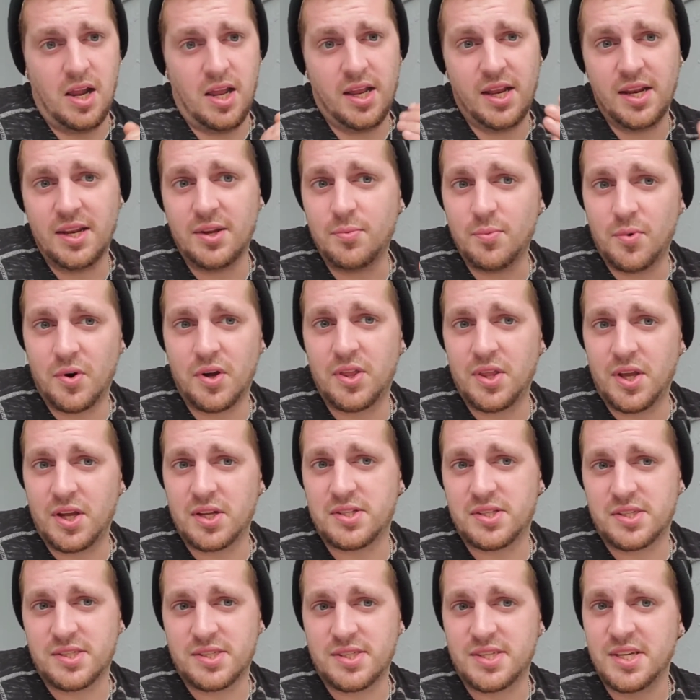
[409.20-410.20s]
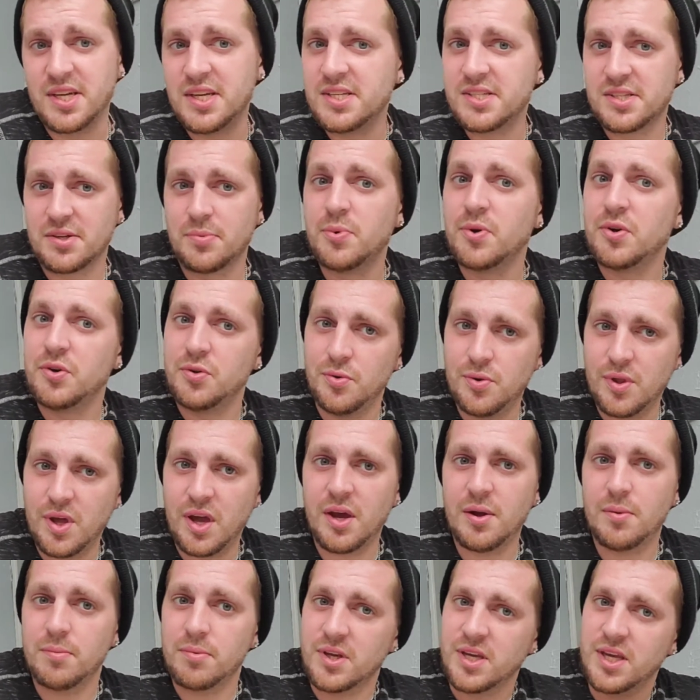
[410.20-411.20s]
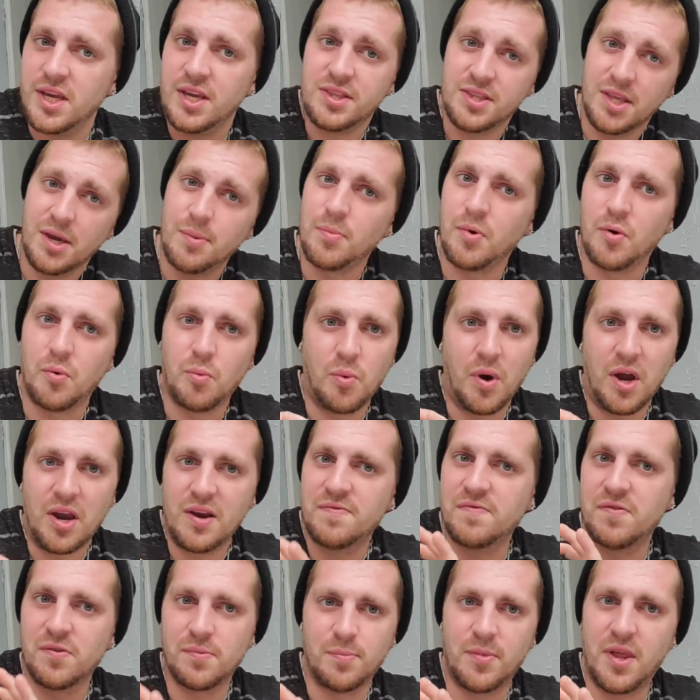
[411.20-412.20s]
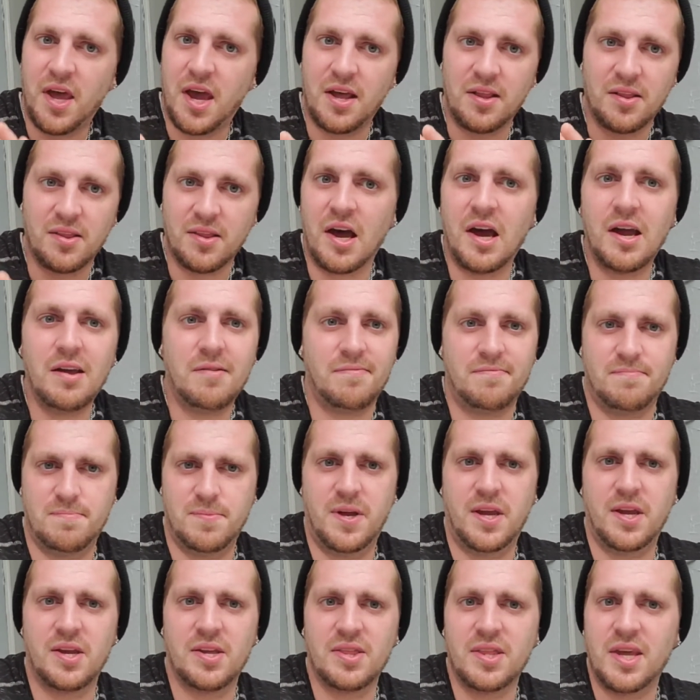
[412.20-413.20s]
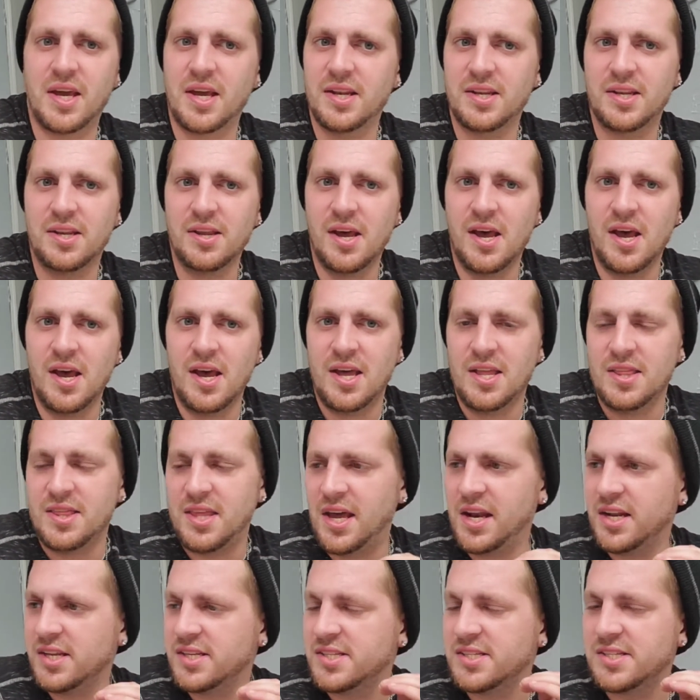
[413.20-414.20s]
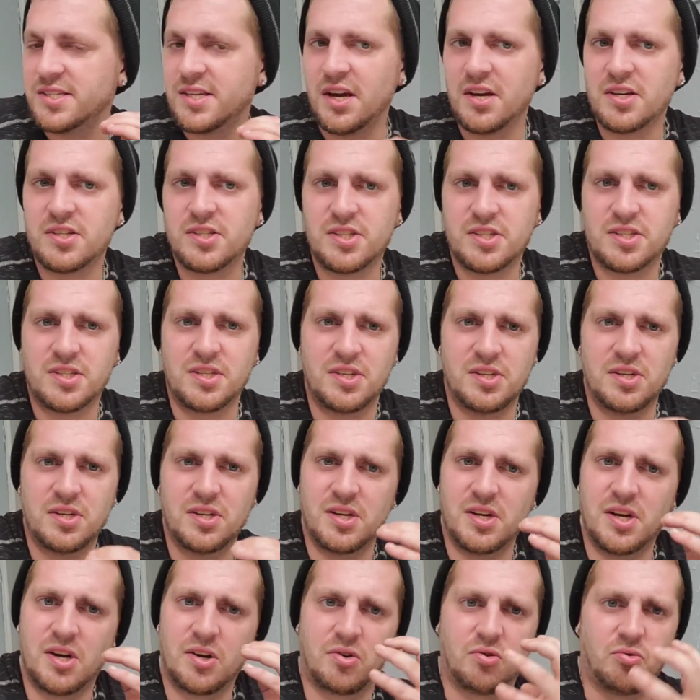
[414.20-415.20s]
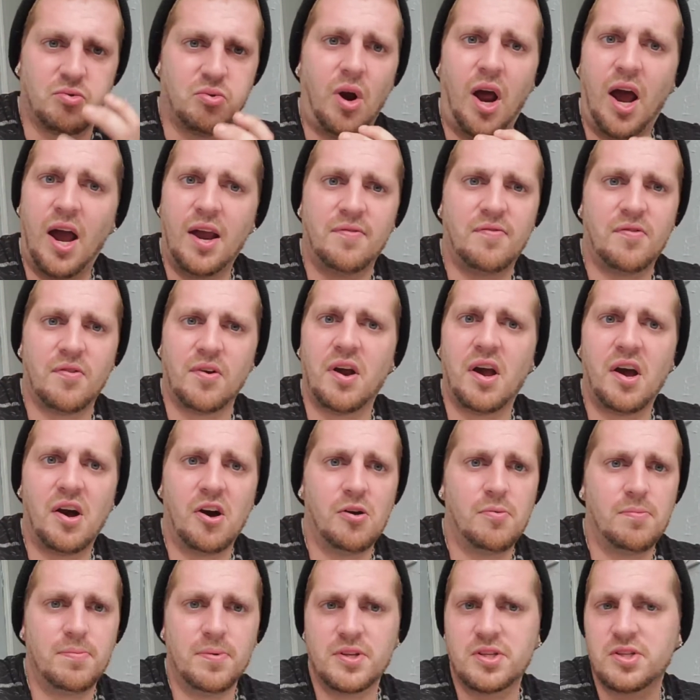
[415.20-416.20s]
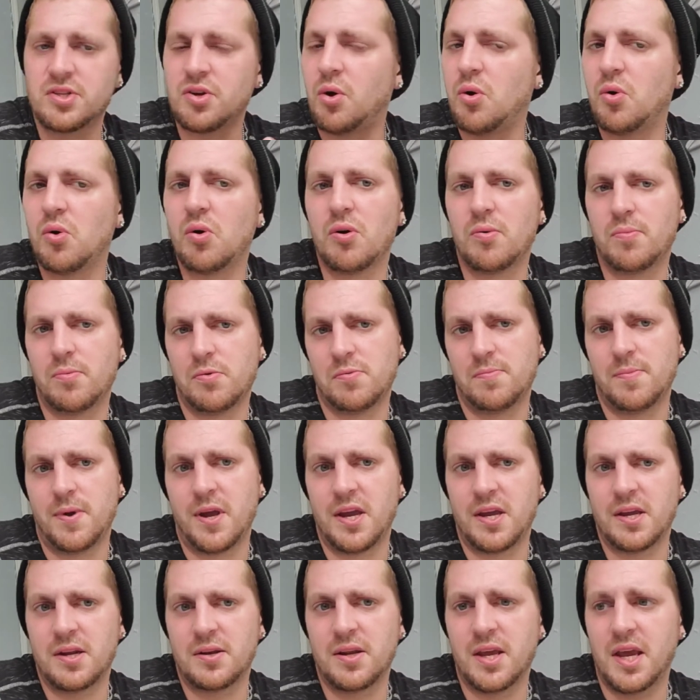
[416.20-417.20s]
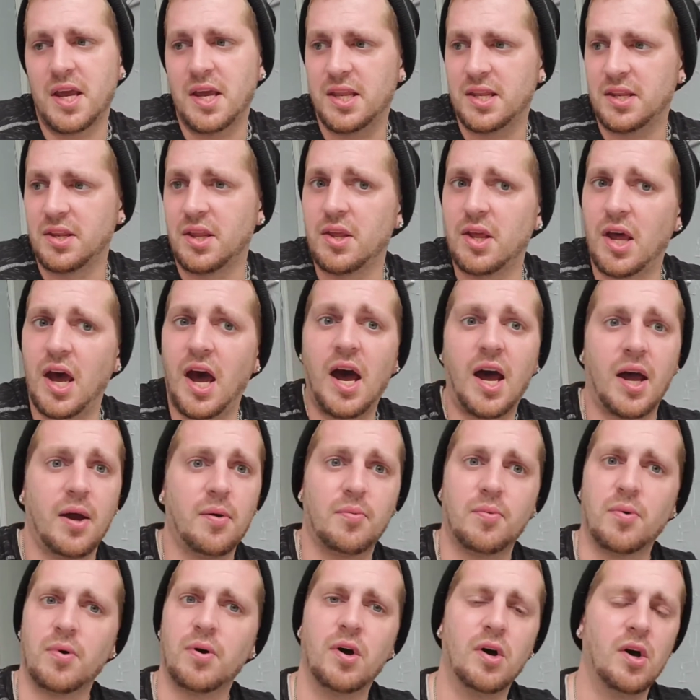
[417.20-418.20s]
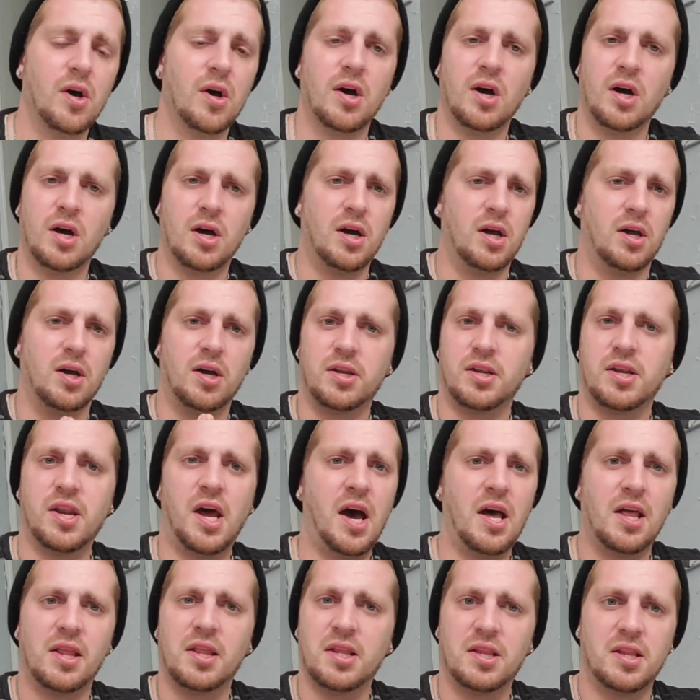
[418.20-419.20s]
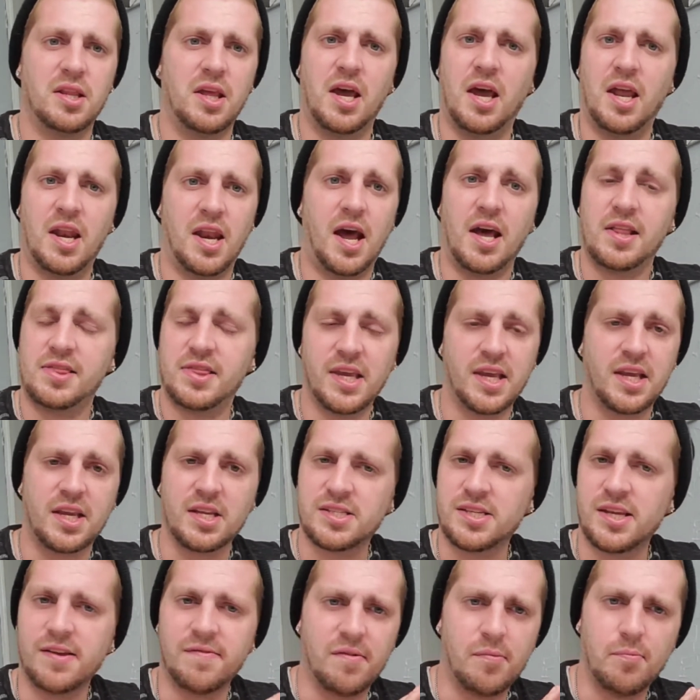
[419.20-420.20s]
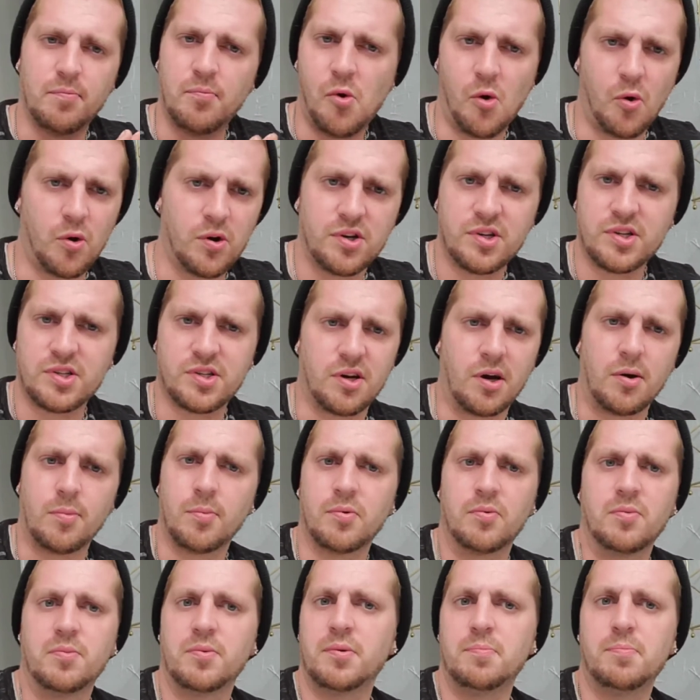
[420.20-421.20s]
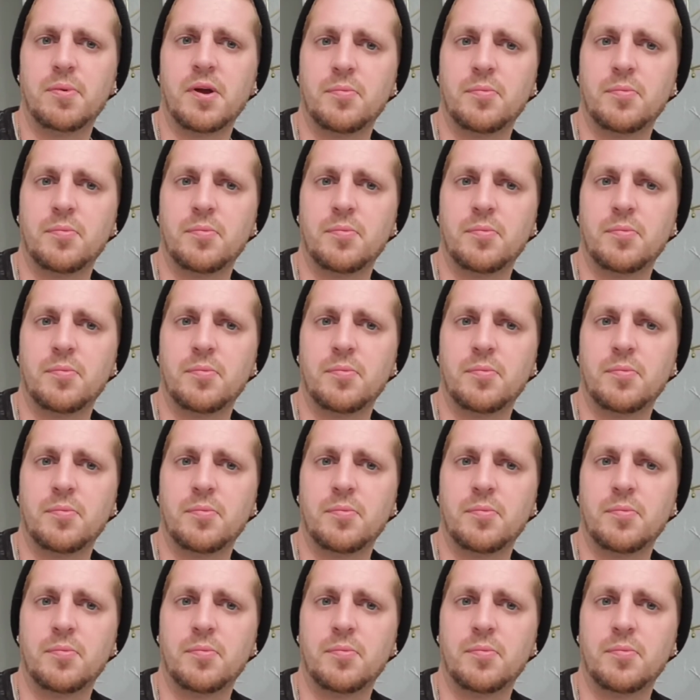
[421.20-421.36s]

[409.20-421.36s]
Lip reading: anyone that sees someone do that, get them away from that life, man. That is such a cry for help. It's horrible, man. And I think it's even more disturbing when